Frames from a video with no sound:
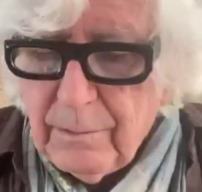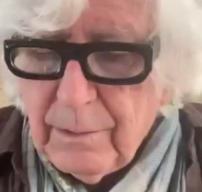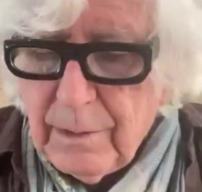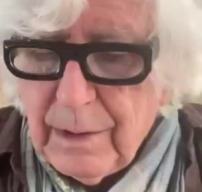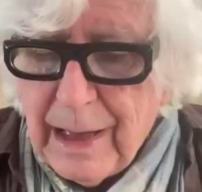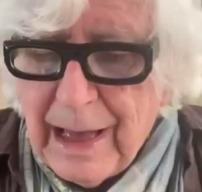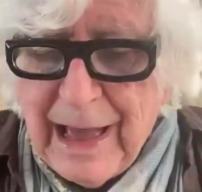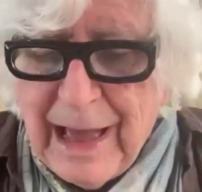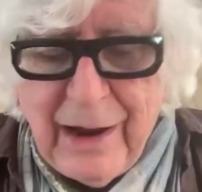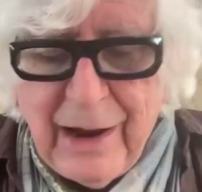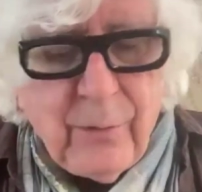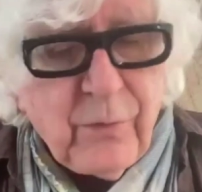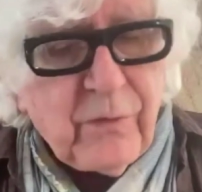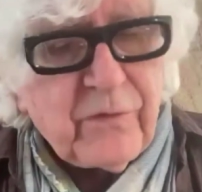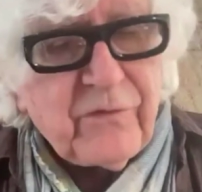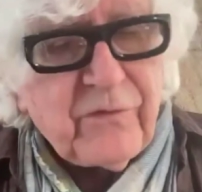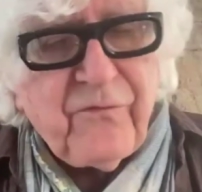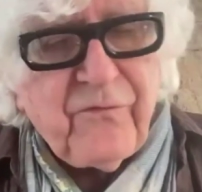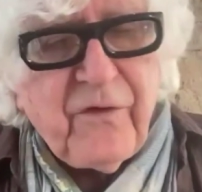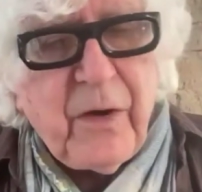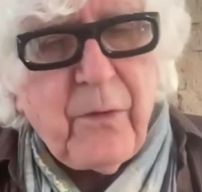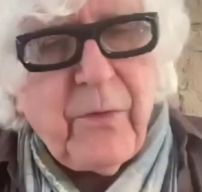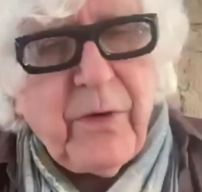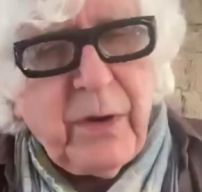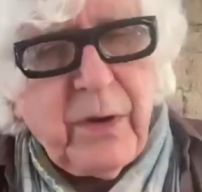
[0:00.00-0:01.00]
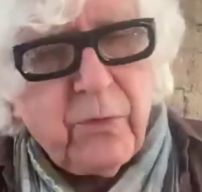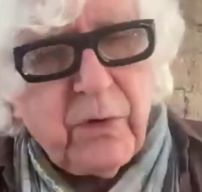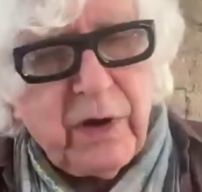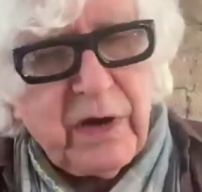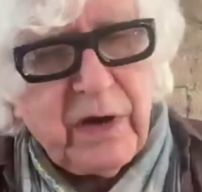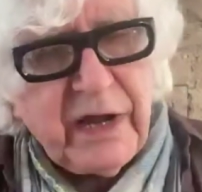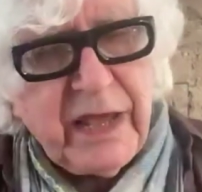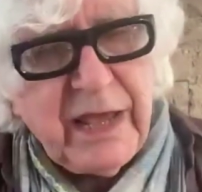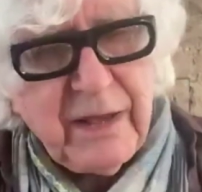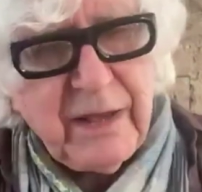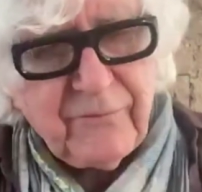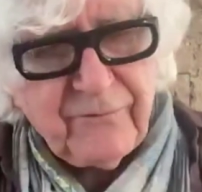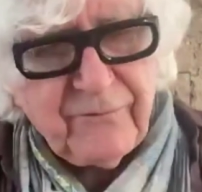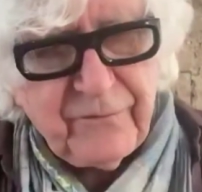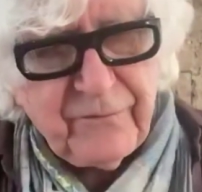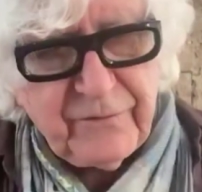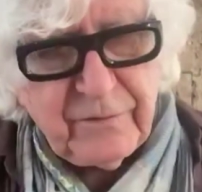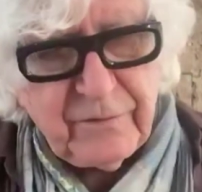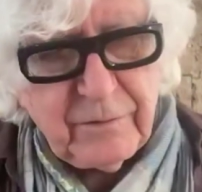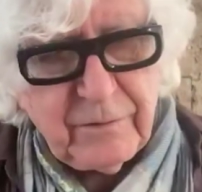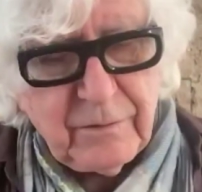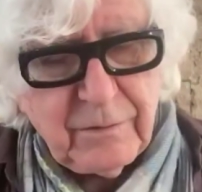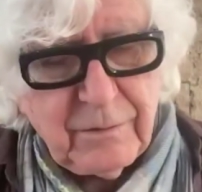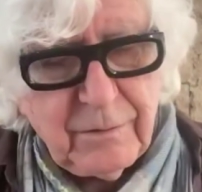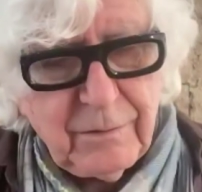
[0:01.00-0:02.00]
very relieved
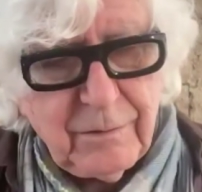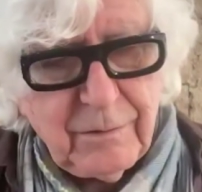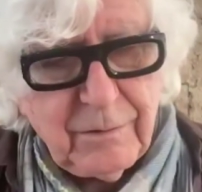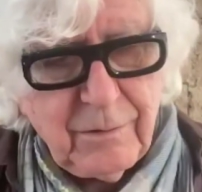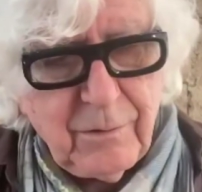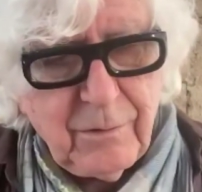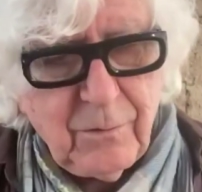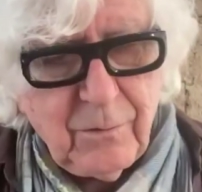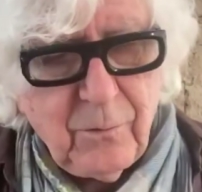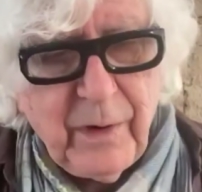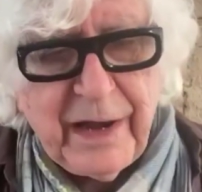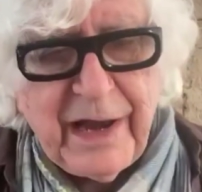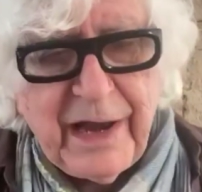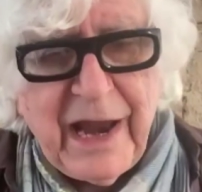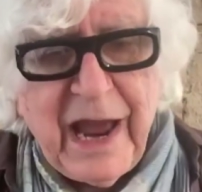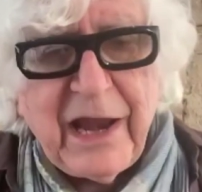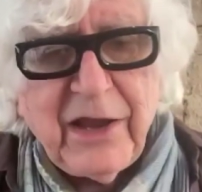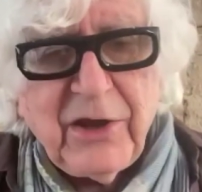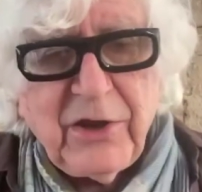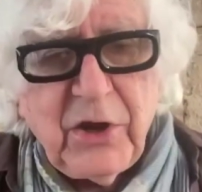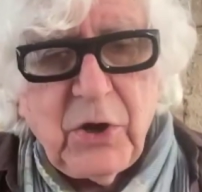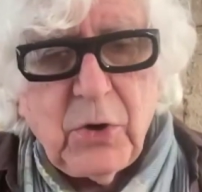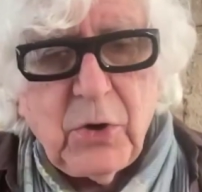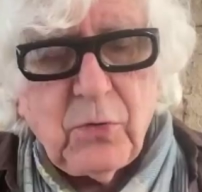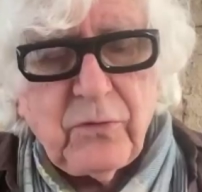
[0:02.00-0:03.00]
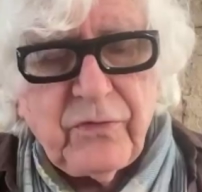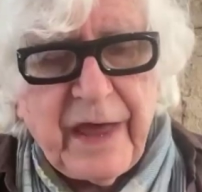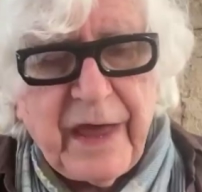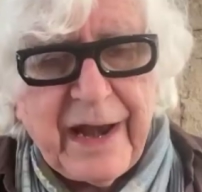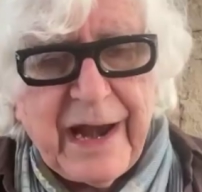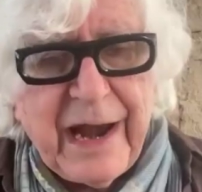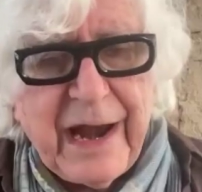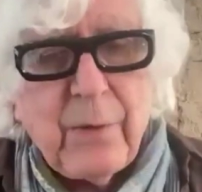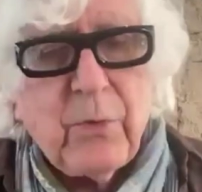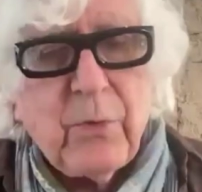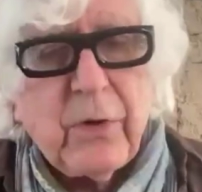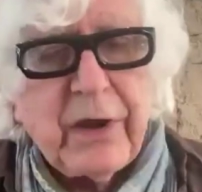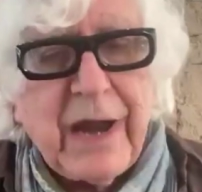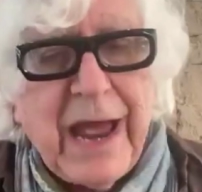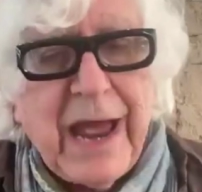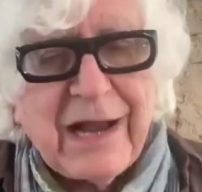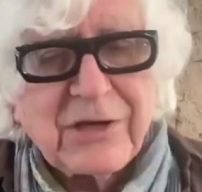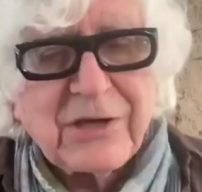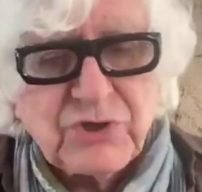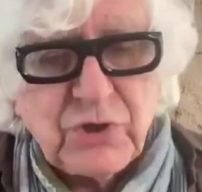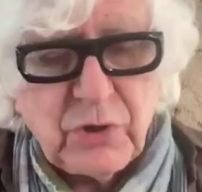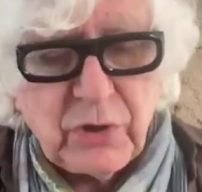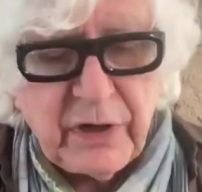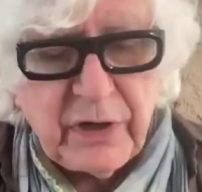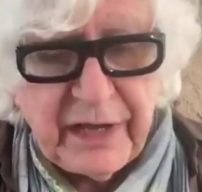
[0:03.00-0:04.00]
when I knew that I would
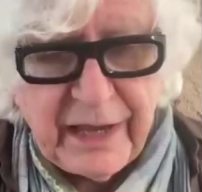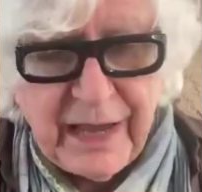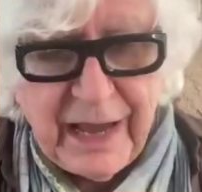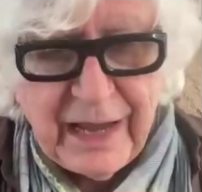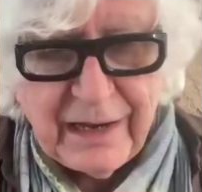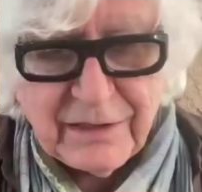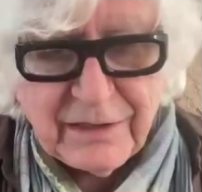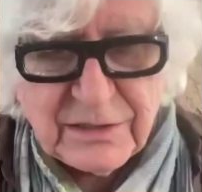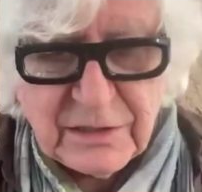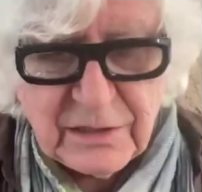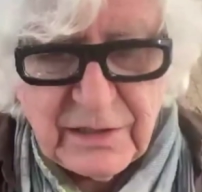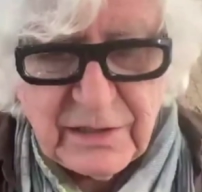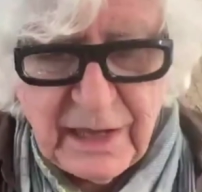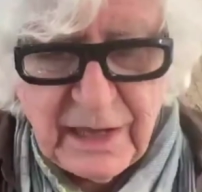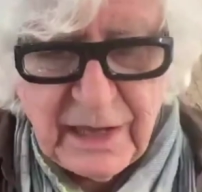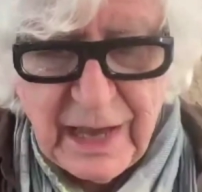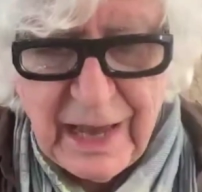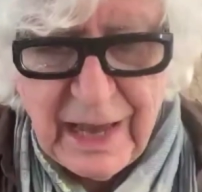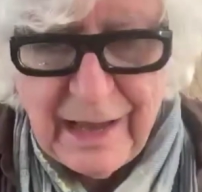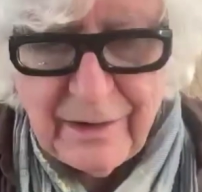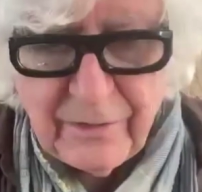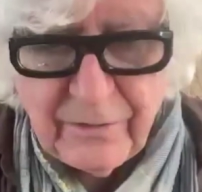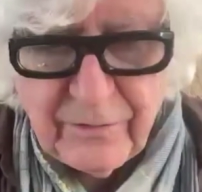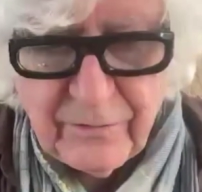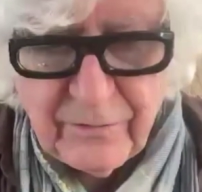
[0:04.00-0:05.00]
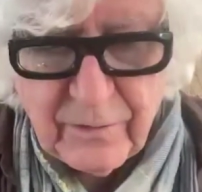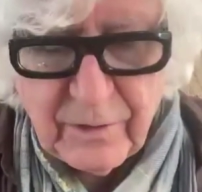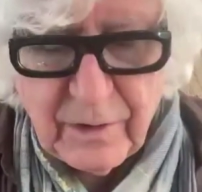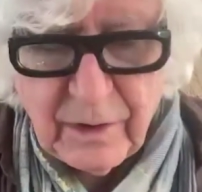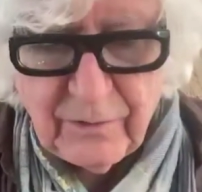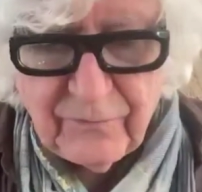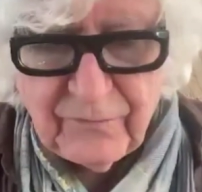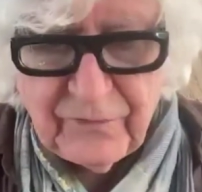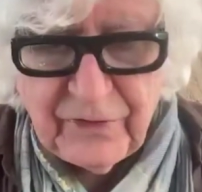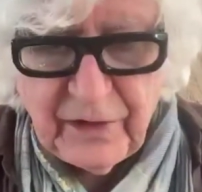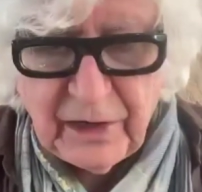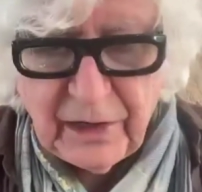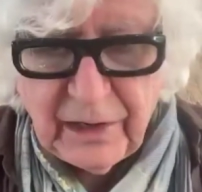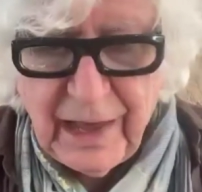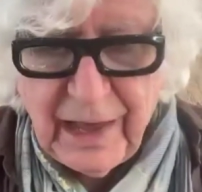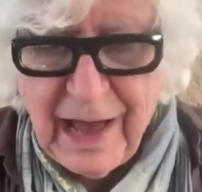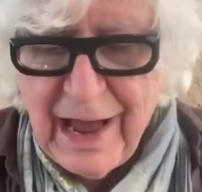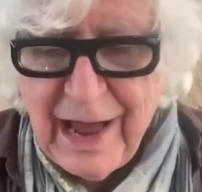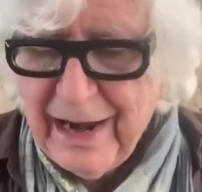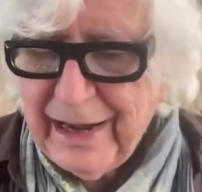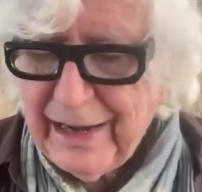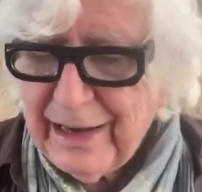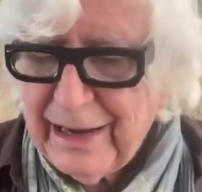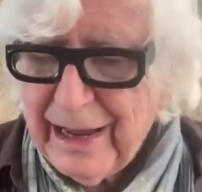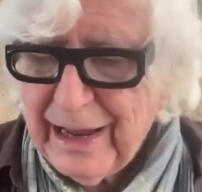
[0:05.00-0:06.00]
actually get to the end of the
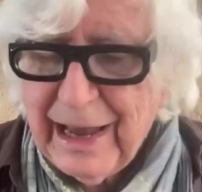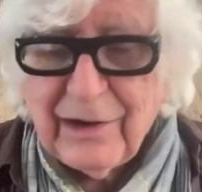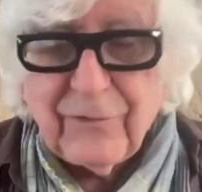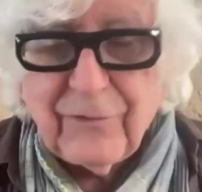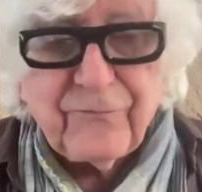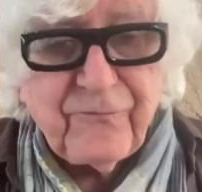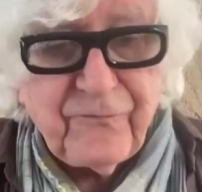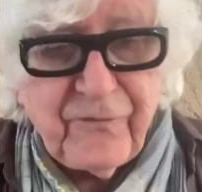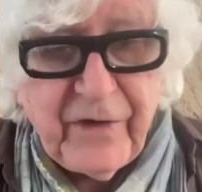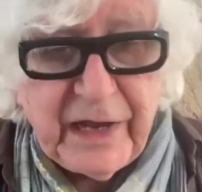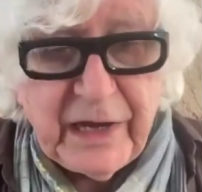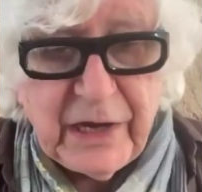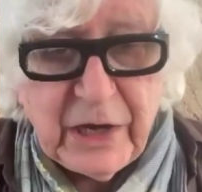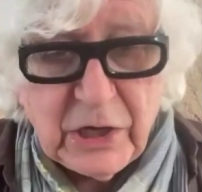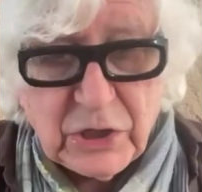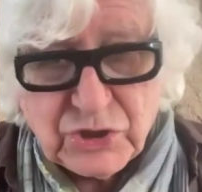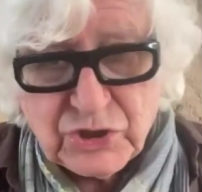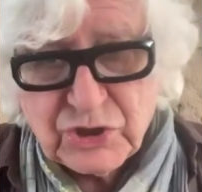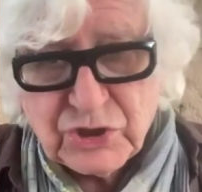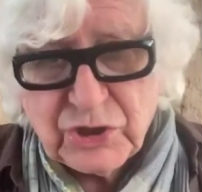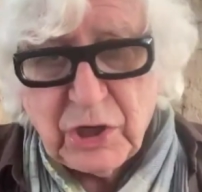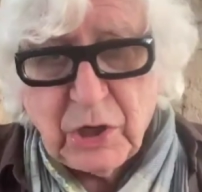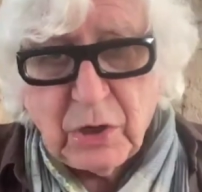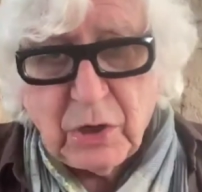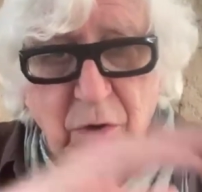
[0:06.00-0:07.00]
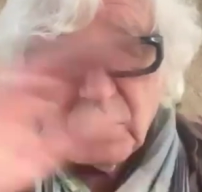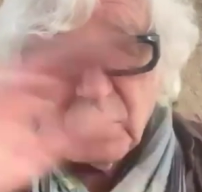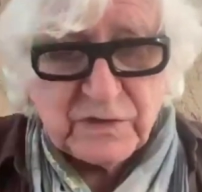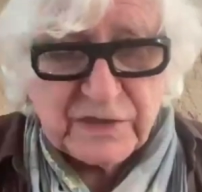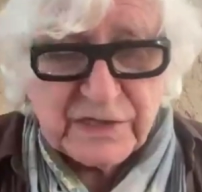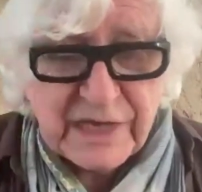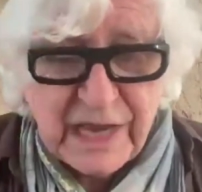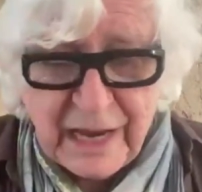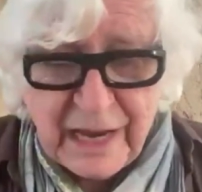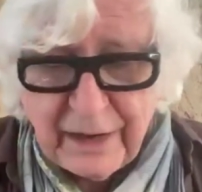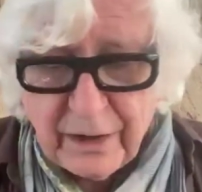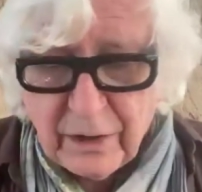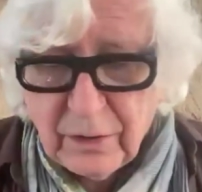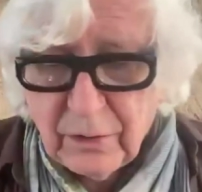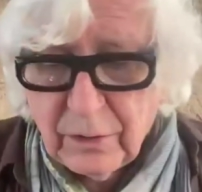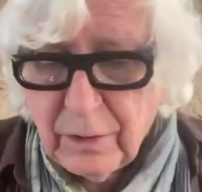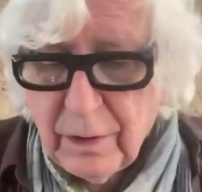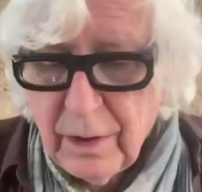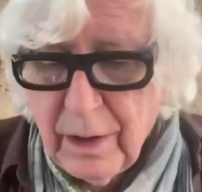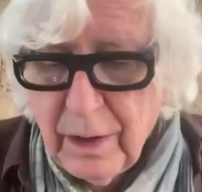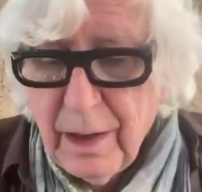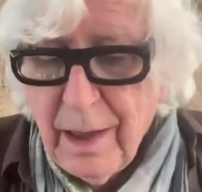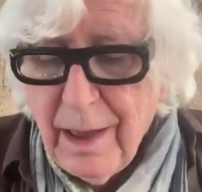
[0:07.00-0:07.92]
line and finish the whole cycle.